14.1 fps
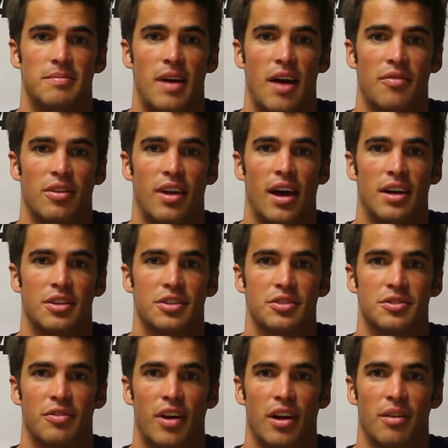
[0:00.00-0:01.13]
after that,
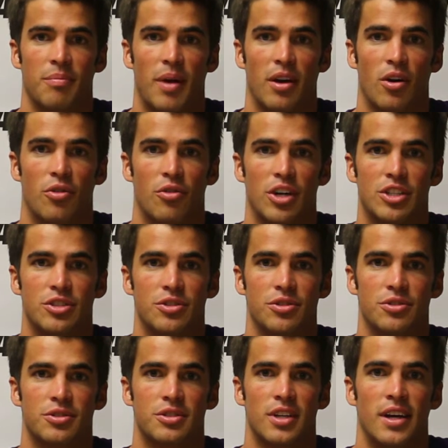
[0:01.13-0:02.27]
just if I go to
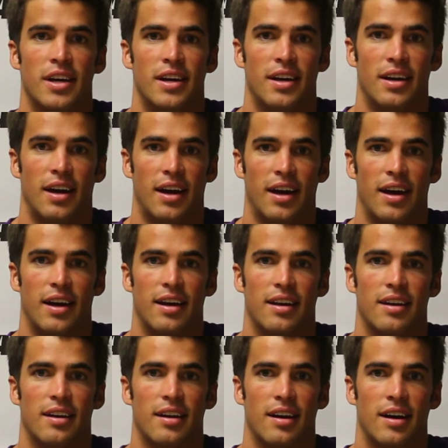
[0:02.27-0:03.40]
regionals,
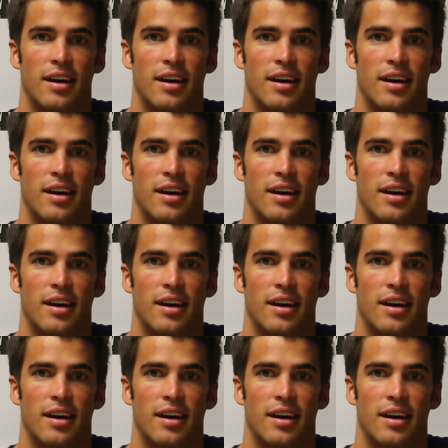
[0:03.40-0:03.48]
and